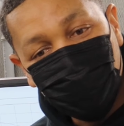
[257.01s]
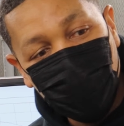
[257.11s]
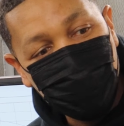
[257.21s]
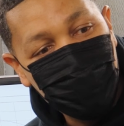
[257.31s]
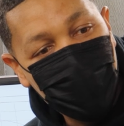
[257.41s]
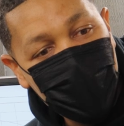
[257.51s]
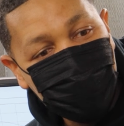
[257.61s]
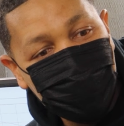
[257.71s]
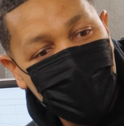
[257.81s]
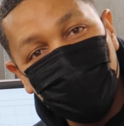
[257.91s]
is going to be
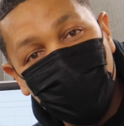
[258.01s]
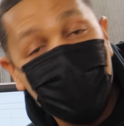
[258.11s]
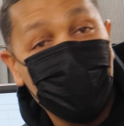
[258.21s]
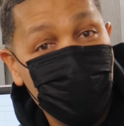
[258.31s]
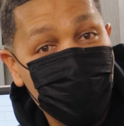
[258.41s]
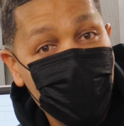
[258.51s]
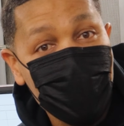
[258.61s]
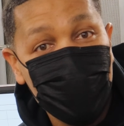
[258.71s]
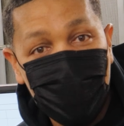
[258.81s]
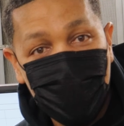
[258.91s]
best. And when I come
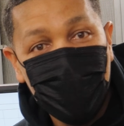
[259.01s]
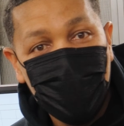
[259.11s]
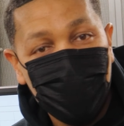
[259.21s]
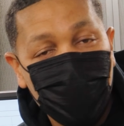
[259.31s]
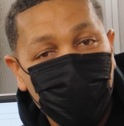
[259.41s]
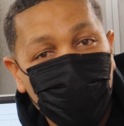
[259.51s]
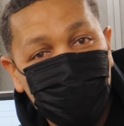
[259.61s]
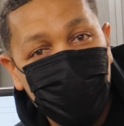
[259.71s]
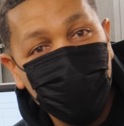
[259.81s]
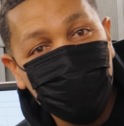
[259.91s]
back, then we'll
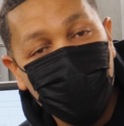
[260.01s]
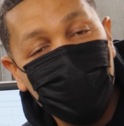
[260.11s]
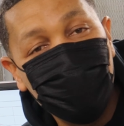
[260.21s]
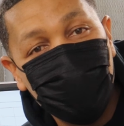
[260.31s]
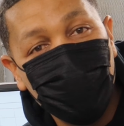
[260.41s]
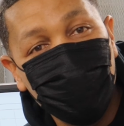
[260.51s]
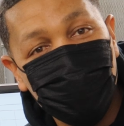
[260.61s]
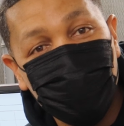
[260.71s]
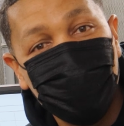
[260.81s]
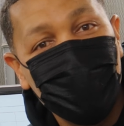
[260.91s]
see which one he
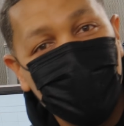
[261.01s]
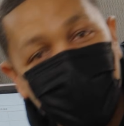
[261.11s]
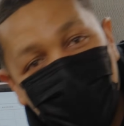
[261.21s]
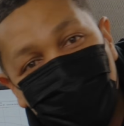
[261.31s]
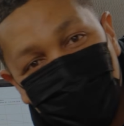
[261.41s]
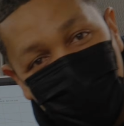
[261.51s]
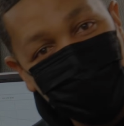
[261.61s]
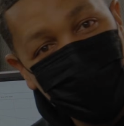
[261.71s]
chose. All right, see you in a